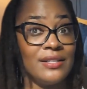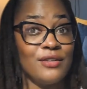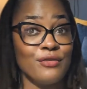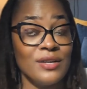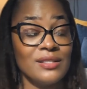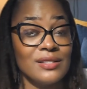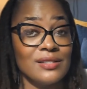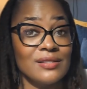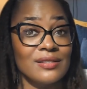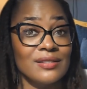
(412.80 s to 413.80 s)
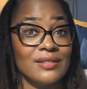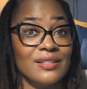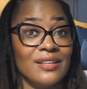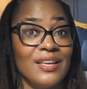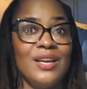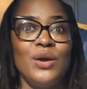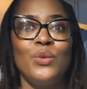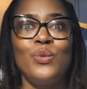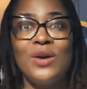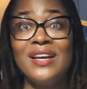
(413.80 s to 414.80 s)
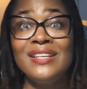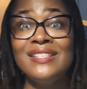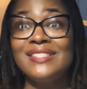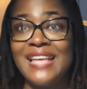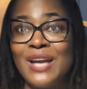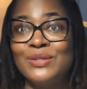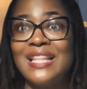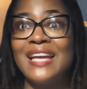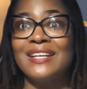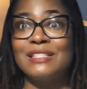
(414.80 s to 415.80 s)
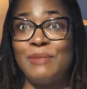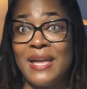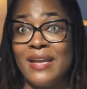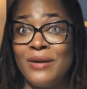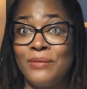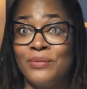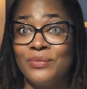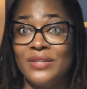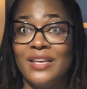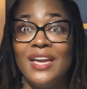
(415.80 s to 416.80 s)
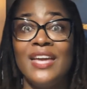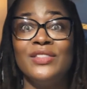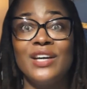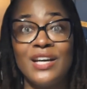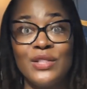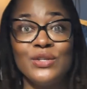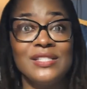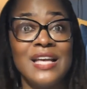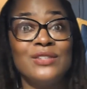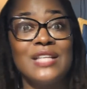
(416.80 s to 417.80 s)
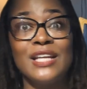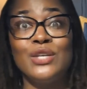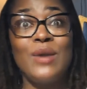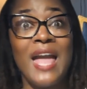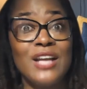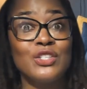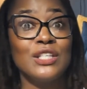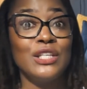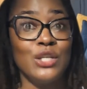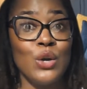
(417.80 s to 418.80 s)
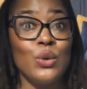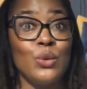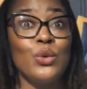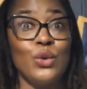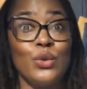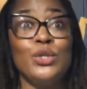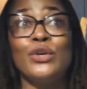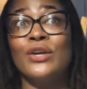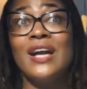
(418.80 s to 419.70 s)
the difference? One sounds like a spam, and the other sounds like you actually know who you're